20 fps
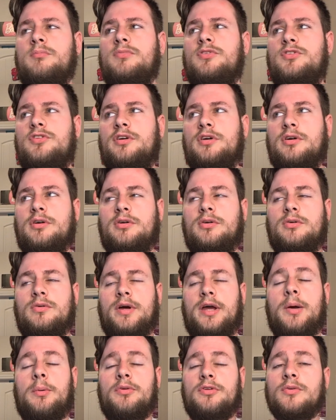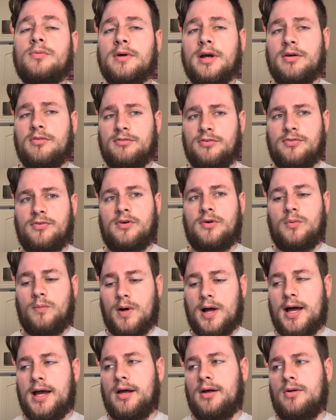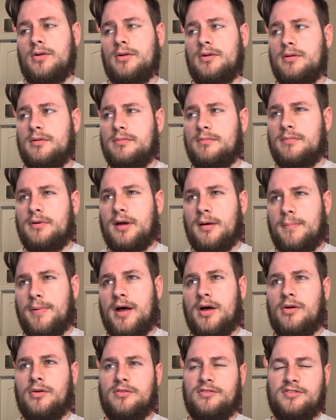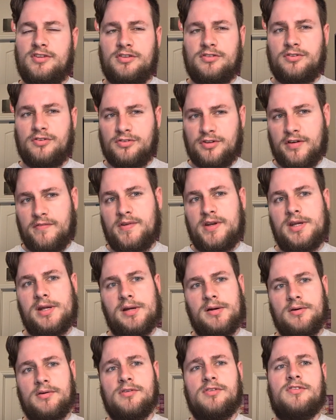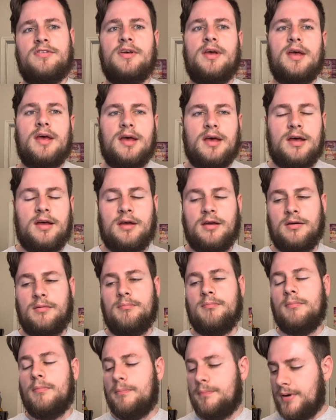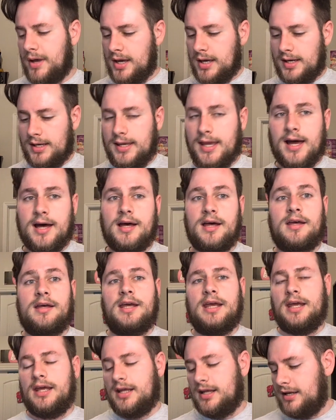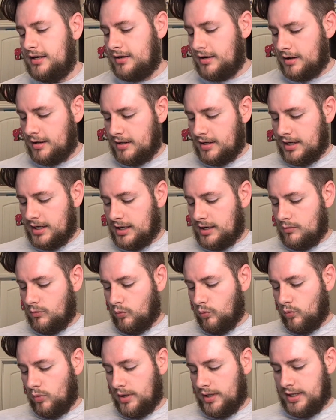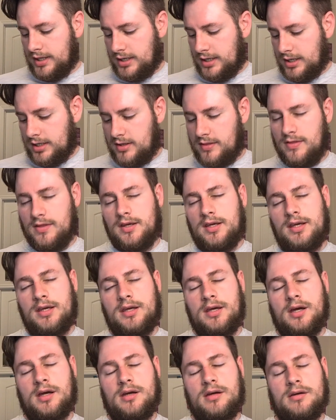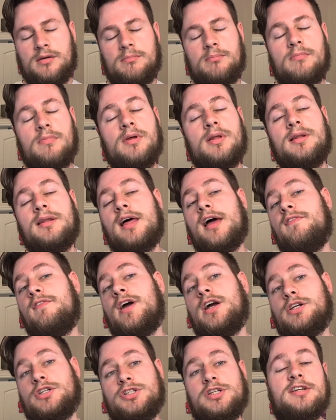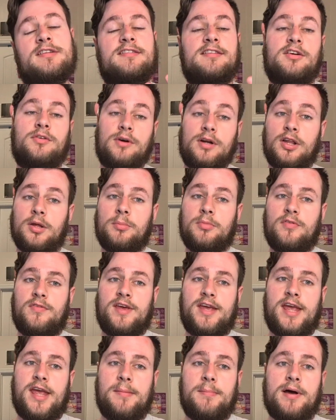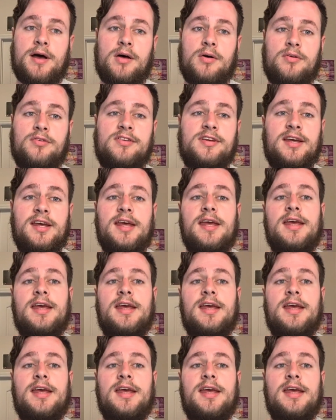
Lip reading: So it was around for a while, about 6 or 7 years. But yeah, and when the live action Cinderella movie came out